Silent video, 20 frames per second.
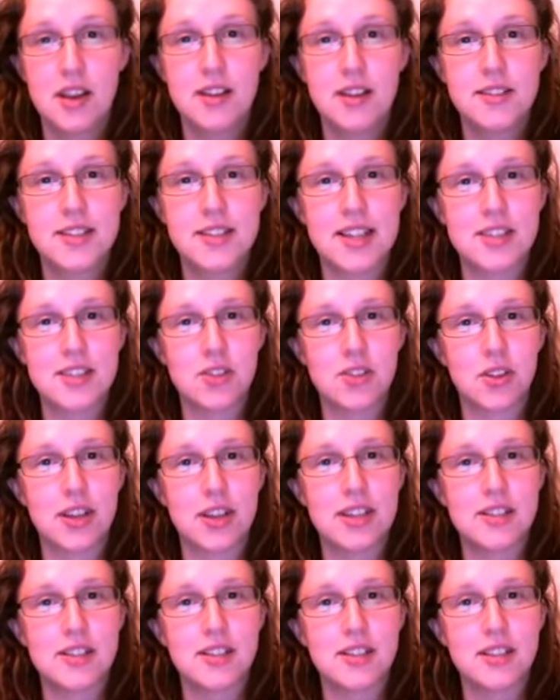So let's look
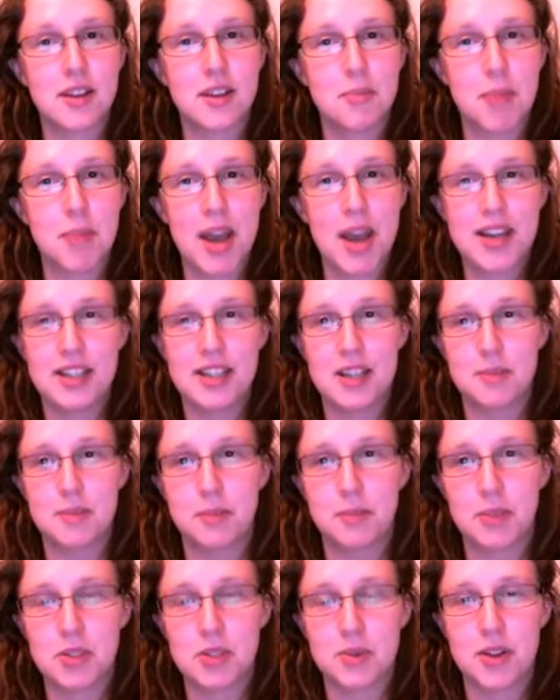at combining
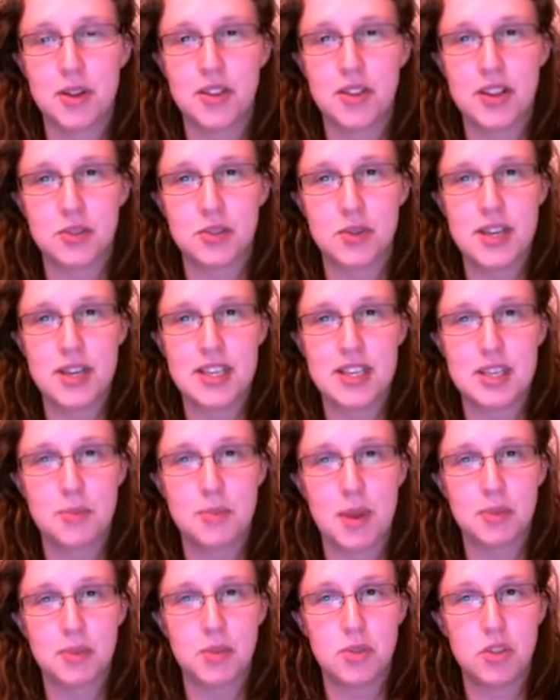them, because one of the things we needed to
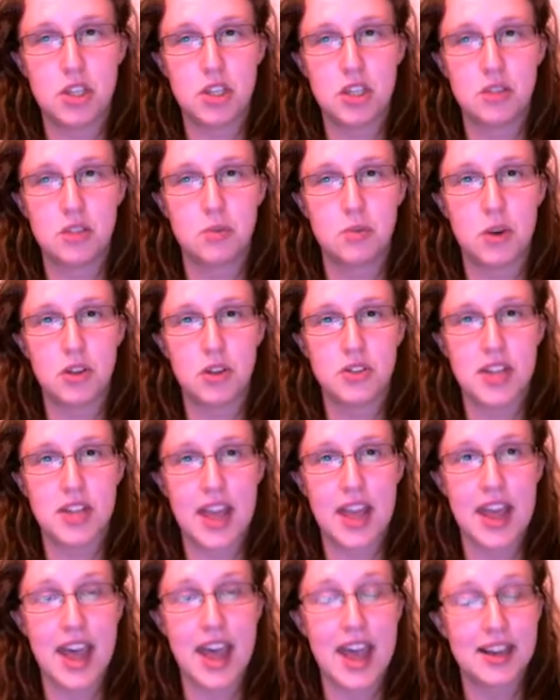be able to do was
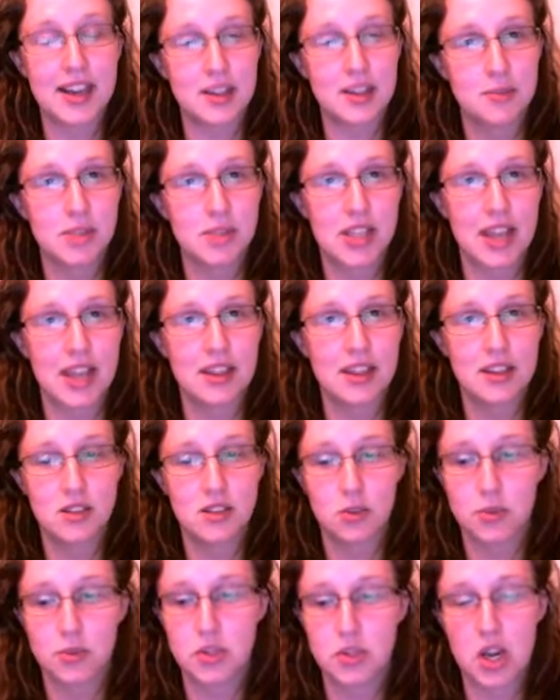add them together.
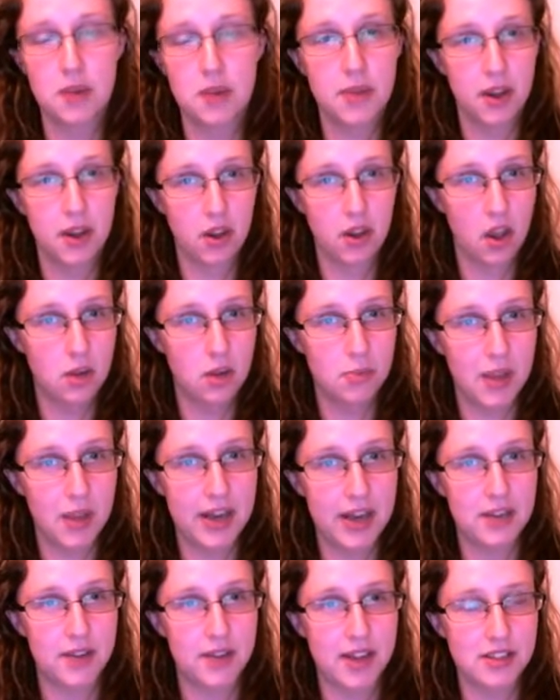So we'll start with our
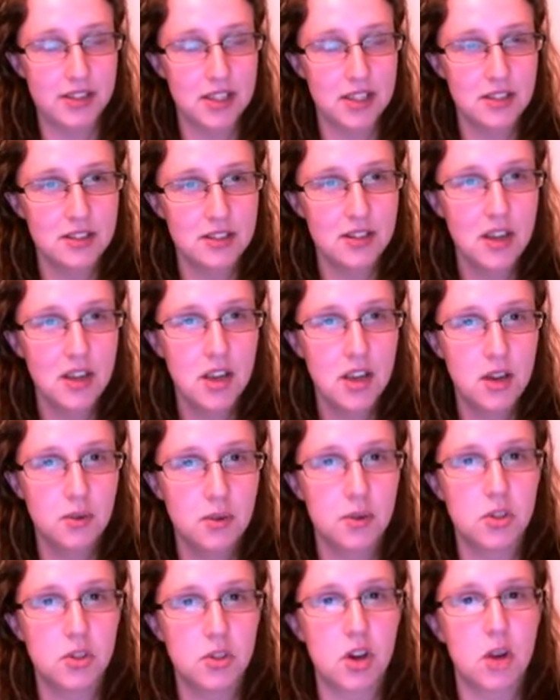coplanar vectors,
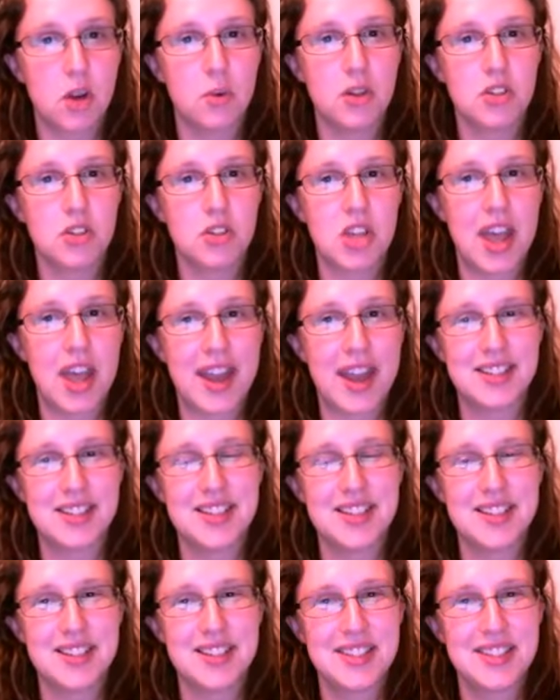which are ones that act
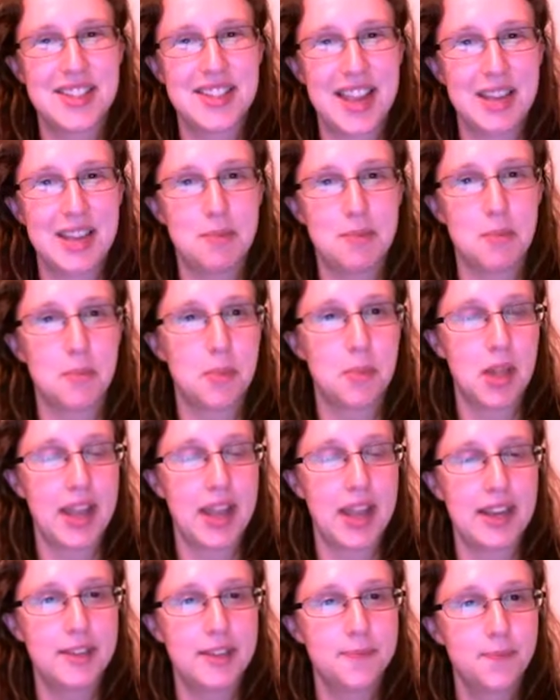in the same
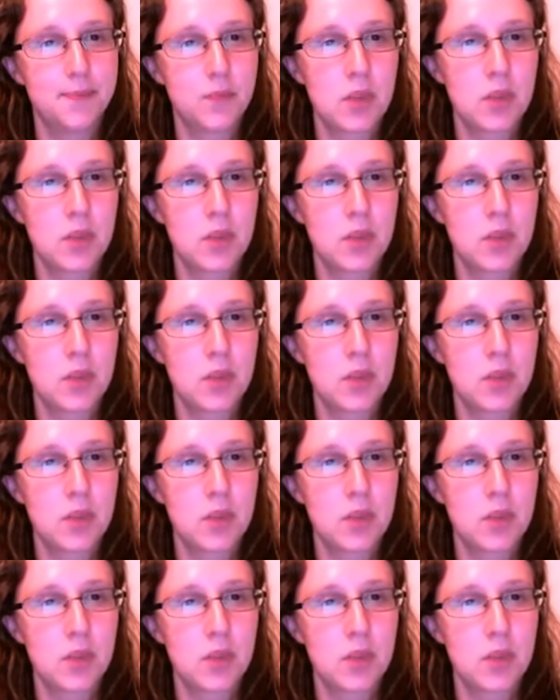plane.